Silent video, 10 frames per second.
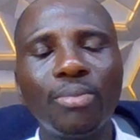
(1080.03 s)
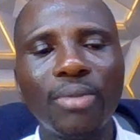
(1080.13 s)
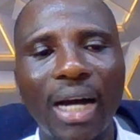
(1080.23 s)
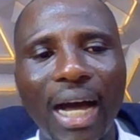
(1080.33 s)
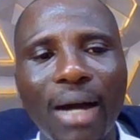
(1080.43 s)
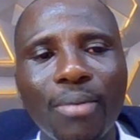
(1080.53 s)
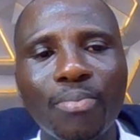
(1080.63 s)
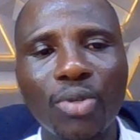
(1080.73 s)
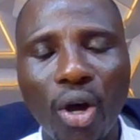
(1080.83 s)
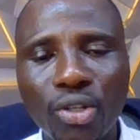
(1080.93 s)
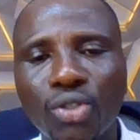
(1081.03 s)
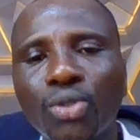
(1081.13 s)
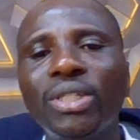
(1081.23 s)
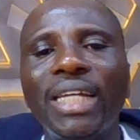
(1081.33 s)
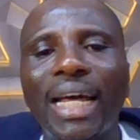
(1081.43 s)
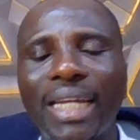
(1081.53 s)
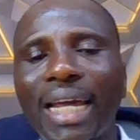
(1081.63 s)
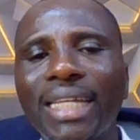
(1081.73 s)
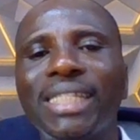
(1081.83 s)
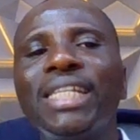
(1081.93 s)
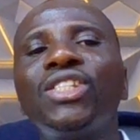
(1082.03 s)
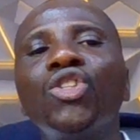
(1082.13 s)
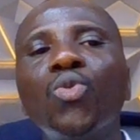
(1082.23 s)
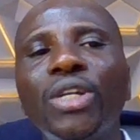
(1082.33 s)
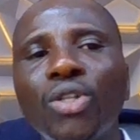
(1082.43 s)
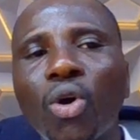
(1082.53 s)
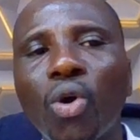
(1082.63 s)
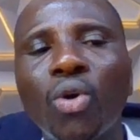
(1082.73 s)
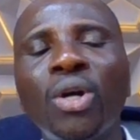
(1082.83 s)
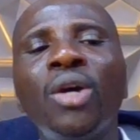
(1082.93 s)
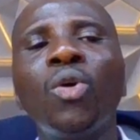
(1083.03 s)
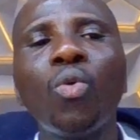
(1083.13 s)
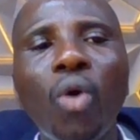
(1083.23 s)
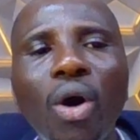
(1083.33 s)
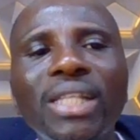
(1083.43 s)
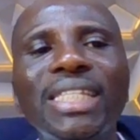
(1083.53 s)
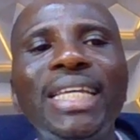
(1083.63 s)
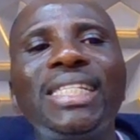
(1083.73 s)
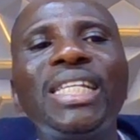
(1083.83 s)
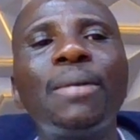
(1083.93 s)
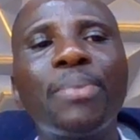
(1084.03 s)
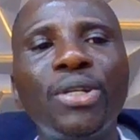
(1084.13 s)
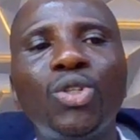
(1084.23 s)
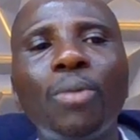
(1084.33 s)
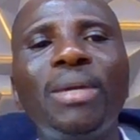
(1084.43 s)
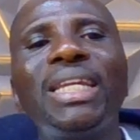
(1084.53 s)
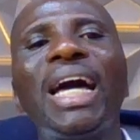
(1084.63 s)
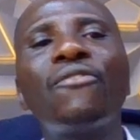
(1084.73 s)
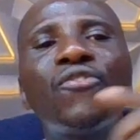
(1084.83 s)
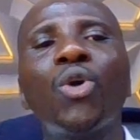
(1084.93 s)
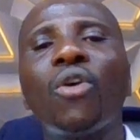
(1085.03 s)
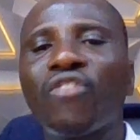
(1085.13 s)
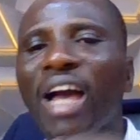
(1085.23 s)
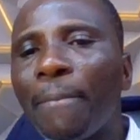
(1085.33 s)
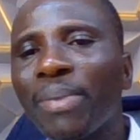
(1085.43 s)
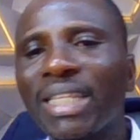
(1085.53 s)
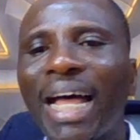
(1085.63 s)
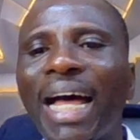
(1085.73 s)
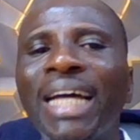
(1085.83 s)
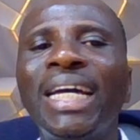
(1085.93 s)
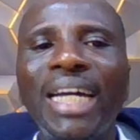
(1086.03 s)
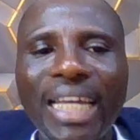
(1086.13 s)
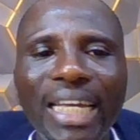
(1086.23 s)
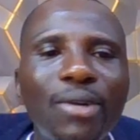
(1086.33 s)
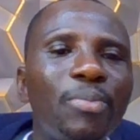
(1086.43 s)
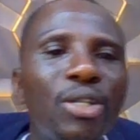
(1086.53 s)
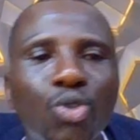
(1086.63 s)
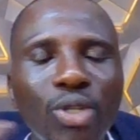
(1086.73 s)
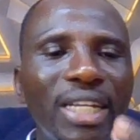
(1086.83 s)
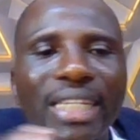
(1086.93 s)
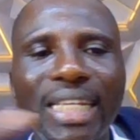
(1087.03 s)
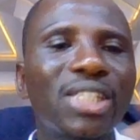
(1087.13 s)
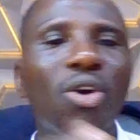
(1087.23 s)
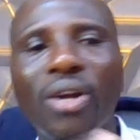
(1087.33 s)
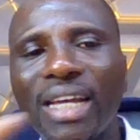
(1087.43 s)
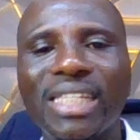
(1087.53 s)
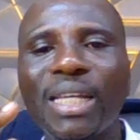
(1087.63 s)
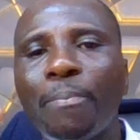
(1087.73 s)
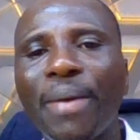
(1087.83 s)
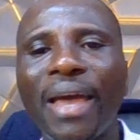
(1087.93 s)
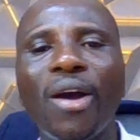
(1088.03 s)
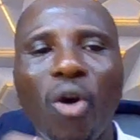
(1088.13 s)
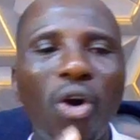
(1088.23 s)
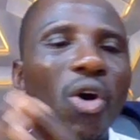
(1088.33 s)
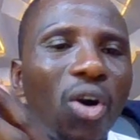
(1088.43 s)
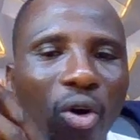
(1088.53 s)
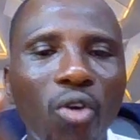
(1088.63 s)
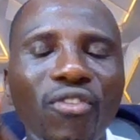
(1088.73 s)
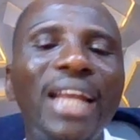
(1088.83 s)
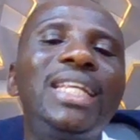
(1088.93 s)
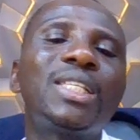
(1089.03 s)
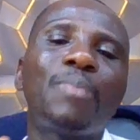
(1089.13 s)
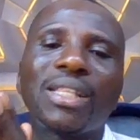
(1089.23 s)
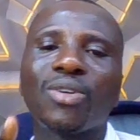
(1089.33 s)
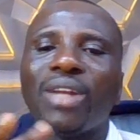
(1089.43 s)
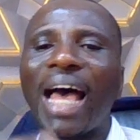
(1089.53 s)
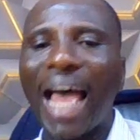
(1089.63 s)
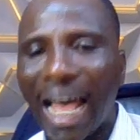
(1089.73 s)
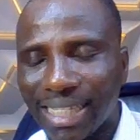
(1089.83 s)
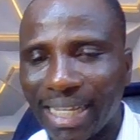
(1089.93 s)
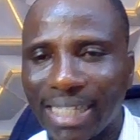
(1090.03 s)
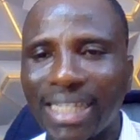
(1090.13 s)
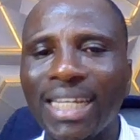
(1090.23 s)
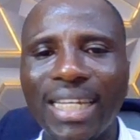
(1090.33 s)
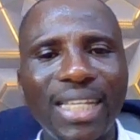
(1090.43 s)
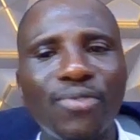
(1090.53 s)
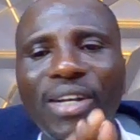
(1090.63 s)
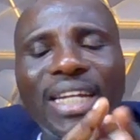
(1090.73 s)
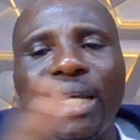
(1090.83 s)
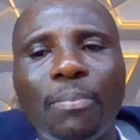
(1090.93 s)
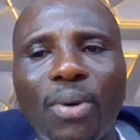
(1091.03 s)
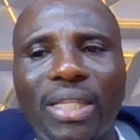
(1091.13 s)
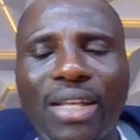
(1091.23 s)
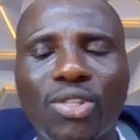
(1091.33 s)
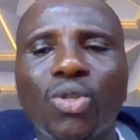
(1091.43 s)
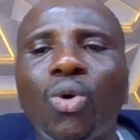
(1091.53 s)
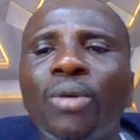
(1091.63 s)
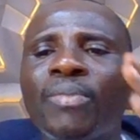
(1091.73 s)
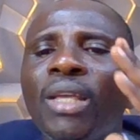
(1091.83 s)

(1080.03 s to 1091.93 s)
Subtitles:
gone through the analysis, you will know what is the predominant flow of capital between this currency pair or over this particular asset. Is very important. So